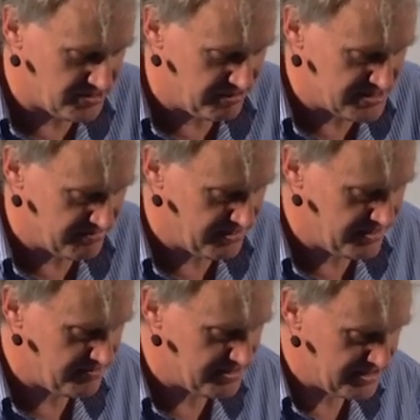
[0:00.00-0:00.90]
to
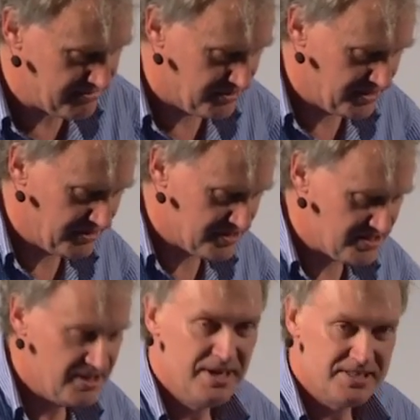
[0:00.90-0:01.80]
SFI because they funded
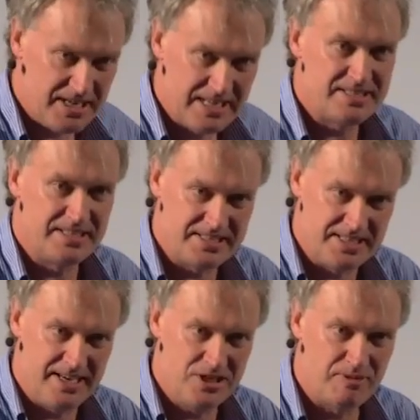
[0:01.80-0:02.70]
us to get to this stage.